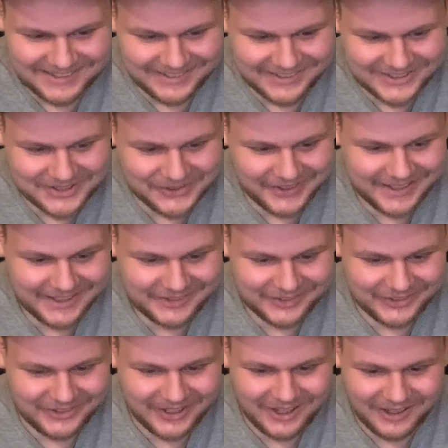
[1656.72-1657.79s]
The creator
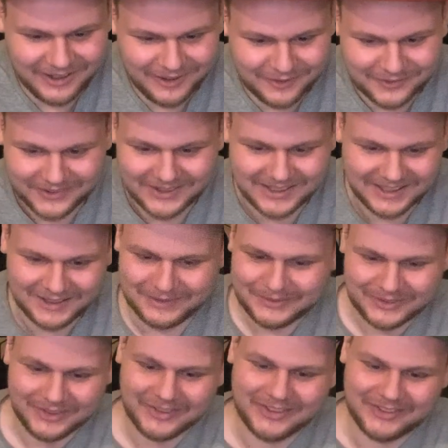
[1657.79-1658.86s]
of Half-Life
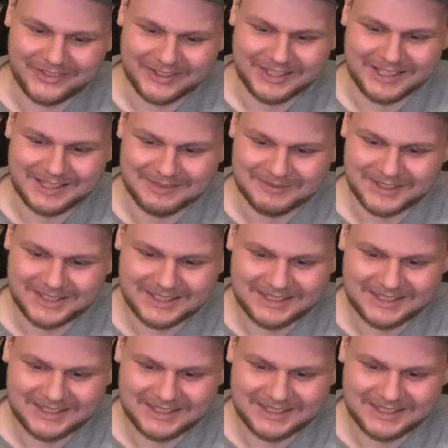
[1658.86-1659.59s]
and Steam.